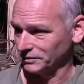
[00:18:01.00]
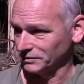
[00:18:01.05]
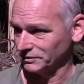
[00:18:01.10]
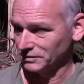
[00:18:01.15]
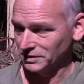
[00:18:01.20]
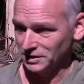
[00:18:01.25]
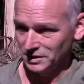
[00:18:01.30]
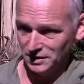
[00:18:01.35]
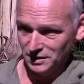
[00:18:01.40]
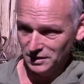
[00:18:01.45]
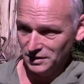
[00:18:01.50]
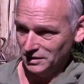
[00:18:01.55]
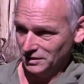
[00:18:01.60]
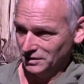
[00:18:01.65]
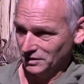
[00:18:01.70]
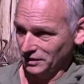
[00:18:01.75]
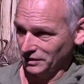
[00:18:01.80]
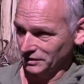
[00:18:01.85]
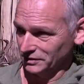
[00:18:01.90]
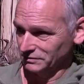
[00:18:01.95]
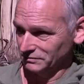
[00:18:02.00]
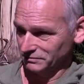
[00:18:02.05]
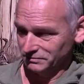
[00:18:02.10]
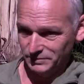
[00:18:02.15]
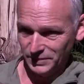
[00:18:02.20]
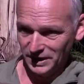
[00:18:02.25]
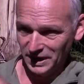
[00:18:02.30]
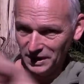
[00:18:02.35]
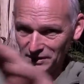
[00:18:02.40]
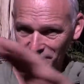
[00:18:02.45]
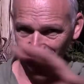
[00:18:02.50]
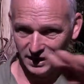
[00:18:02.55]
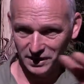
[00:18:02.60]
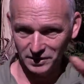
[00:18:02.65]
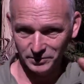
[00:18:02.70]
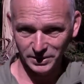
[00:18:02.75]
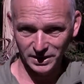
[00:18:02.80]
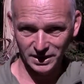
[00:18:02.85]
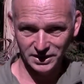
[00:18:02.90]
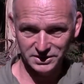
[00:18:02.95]
and I can pan around
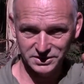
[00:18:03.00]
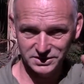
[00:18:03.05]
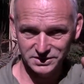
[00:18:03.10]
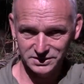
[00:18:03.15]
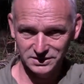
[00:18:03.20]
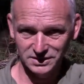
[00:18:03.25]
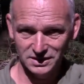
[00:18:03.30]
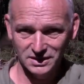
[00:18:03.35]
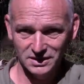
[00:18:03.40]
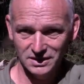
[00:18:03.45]
the place,